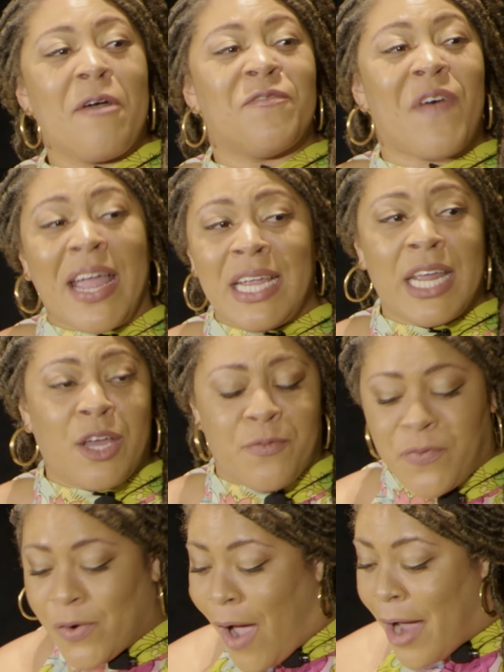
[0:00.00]
fighting
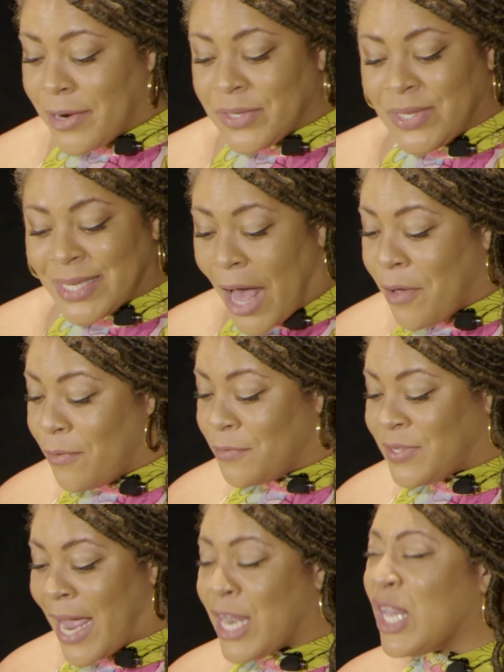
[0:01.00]
for
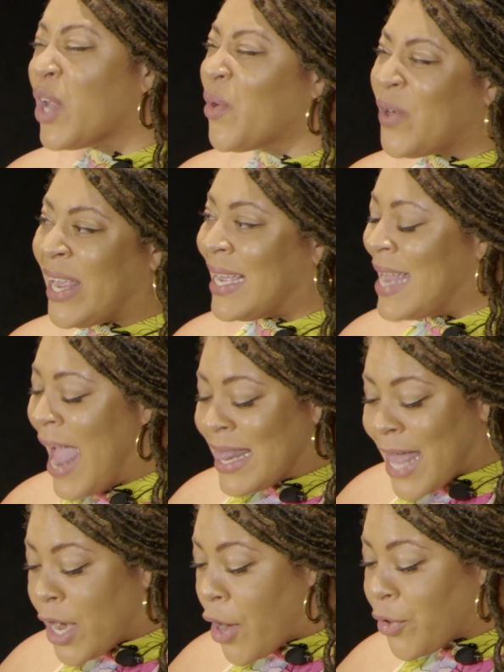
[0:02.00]
ourselves and learning
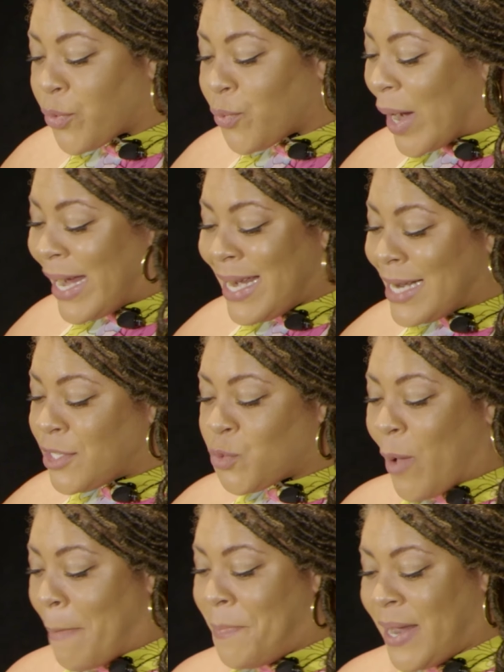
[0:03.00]
that our greatest
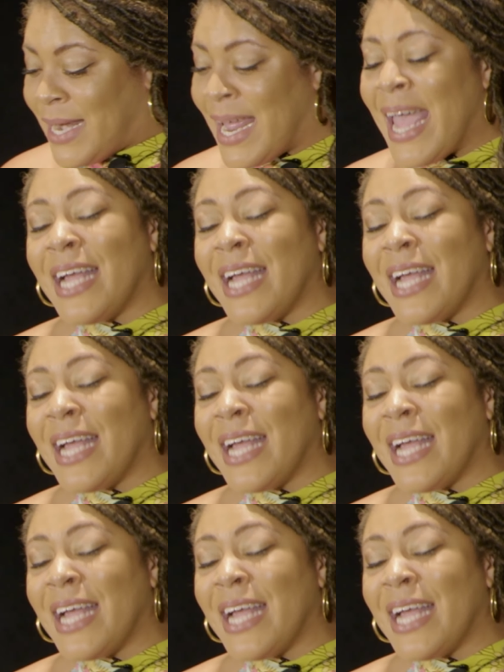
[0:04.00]
weapon